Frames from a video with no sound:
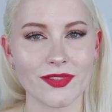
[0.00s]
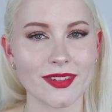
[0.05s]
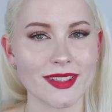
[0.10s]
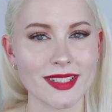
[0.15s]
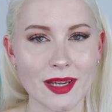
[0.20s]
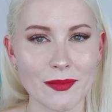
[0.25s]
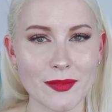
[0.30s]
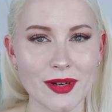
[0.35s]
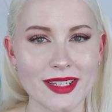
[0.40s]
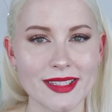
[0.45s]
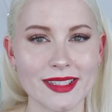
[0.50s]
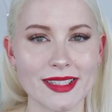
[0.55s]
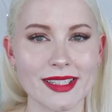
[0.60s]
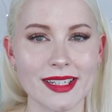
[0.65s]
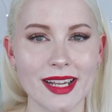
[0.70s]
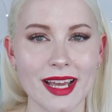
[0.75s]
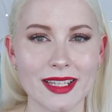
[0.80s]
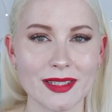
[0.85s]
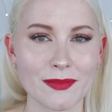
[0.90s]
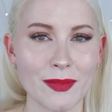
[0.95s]
For some
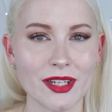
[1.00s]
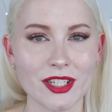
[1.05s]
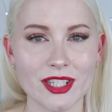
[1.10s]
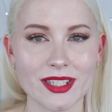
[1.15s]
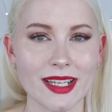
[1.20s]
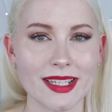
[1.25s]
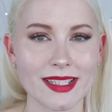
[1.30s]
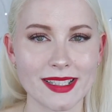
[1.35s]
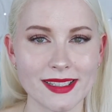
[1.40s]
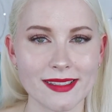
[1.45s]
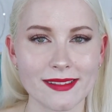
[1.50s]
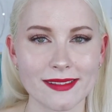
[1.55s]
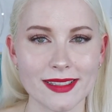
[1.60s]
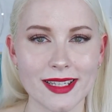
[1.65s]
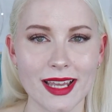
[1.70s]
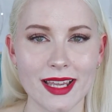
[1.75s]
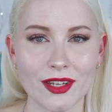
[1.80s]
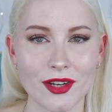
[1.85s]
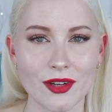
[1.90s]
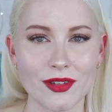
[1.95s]
reason, as much as I still
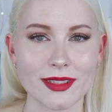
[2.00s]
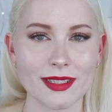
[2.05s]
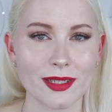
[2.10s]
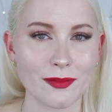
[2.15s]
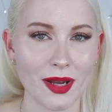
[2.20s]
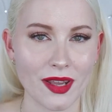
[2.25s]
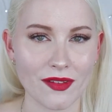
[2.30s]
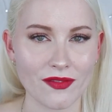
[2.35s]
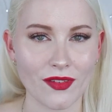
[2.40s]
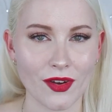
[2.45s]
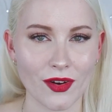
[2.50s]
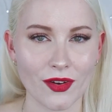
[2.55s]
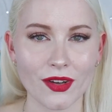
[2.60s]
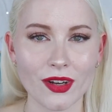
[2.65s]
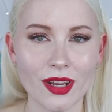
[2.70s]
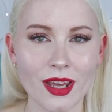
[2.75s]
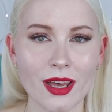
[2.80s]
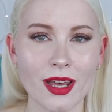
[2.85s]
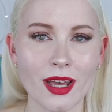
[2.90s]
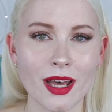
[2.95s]
take notes on my
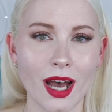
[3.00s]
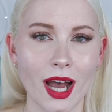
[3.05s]
phone,